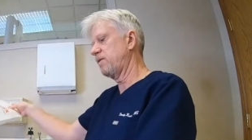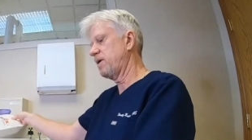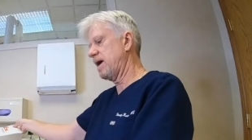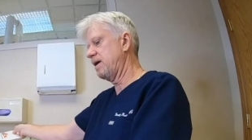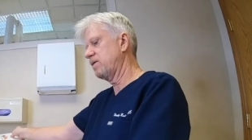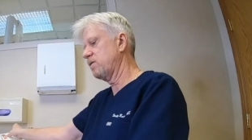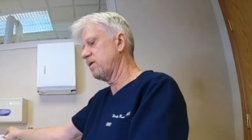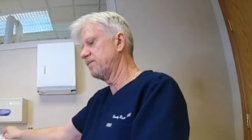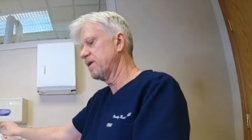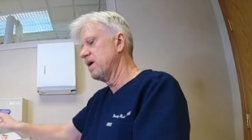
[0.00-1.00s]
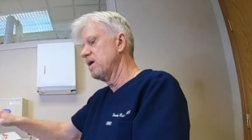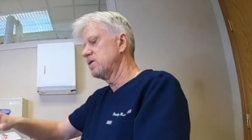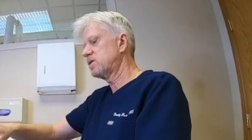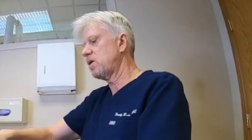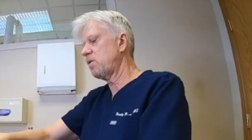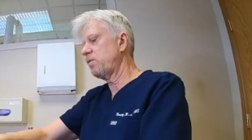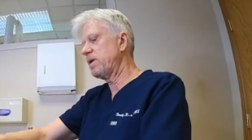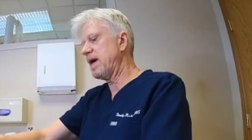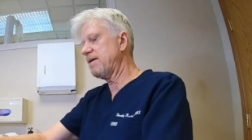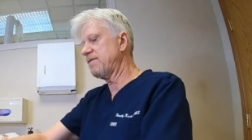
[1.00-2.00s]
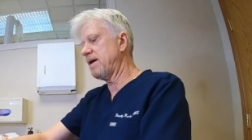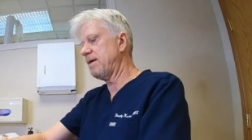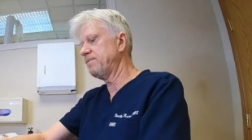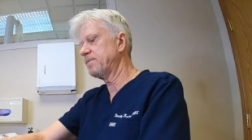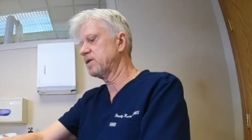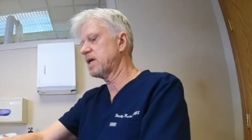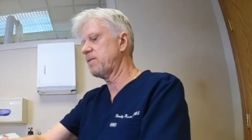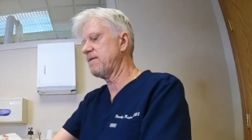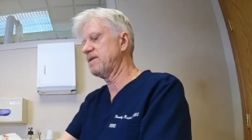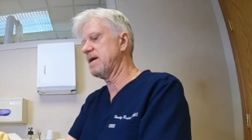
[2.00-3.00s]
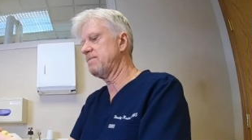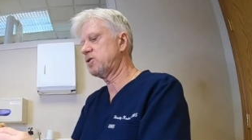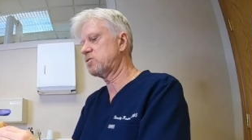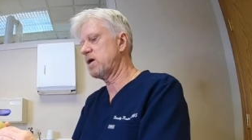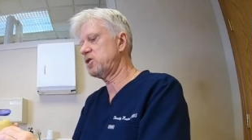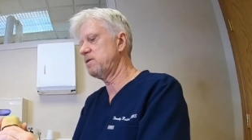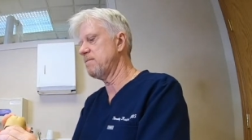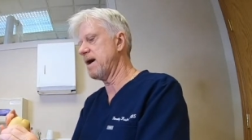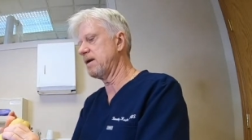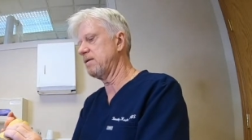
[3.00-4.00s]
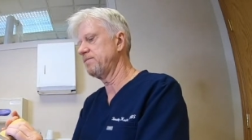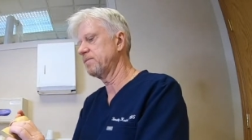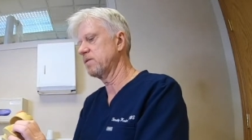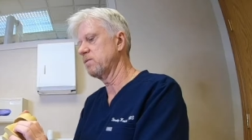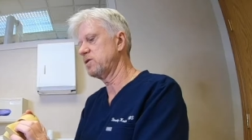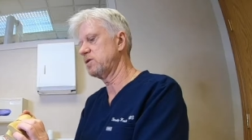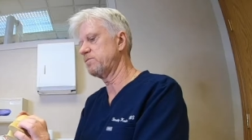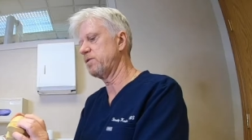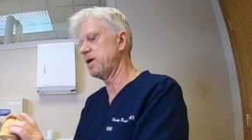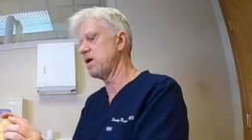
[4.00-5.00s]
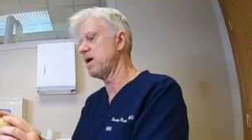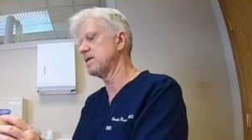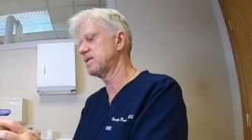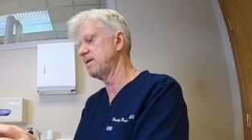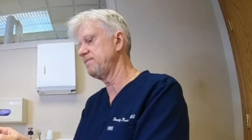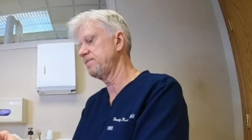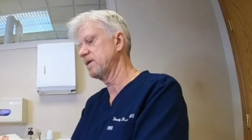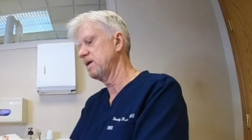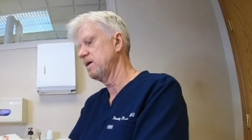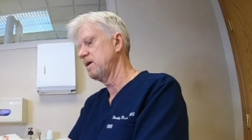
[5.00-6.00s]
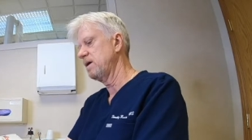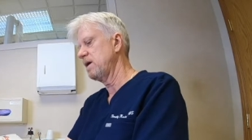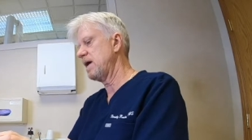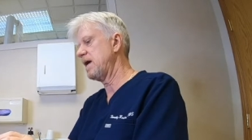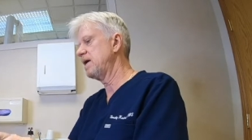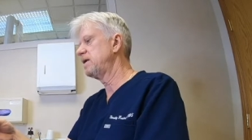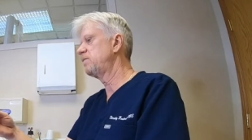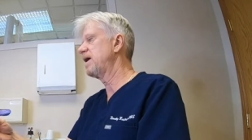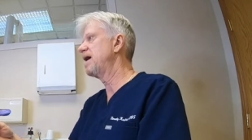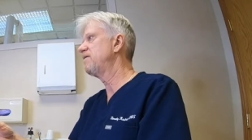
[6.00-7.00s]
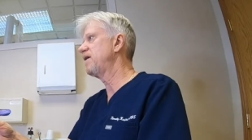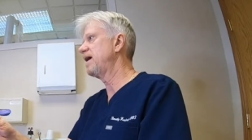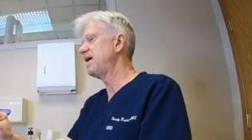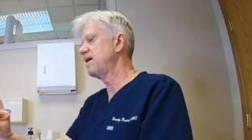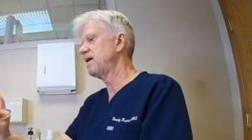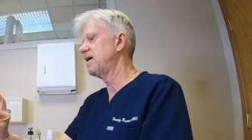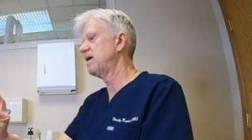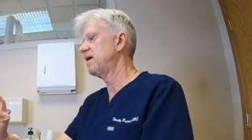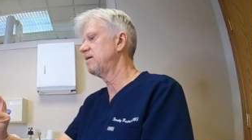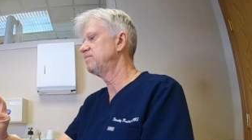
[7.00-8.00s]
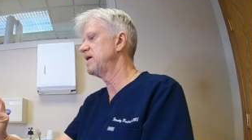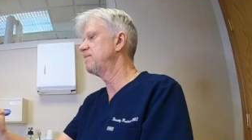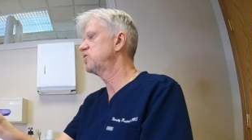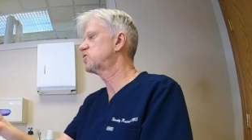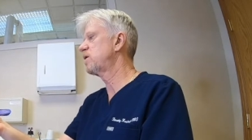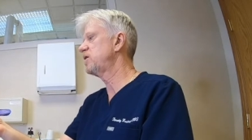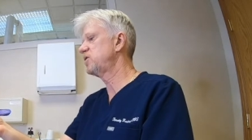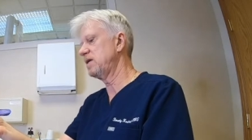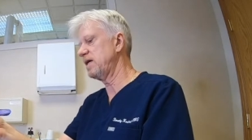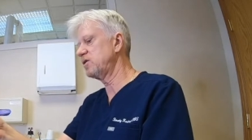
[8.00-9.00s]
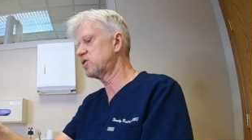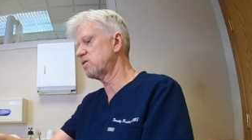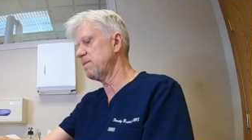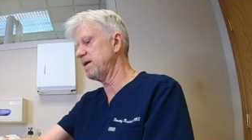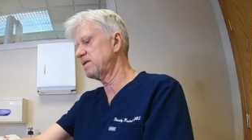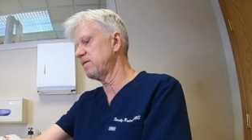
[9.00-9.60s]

okay, cool. So we have, looks like we have a demonstration model, which is pretty awesome. And then we have a demonstration instrument